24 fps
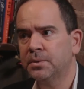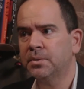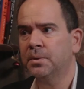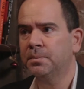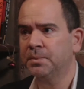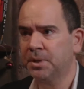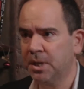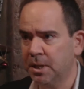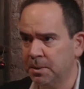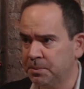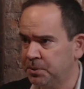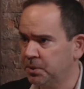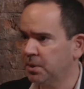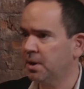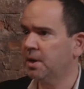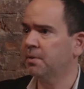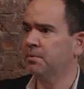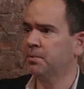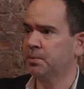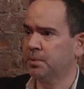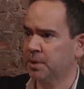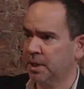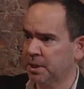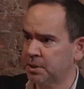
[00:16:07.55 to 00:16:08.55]
Sometimes you have
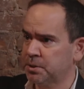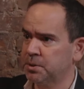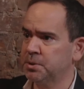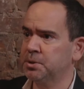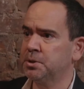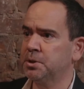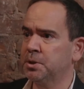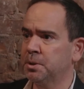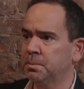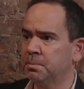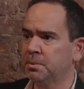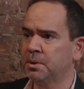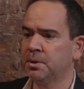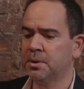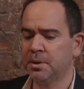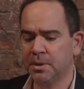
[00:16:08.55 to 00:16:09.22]
a relationship.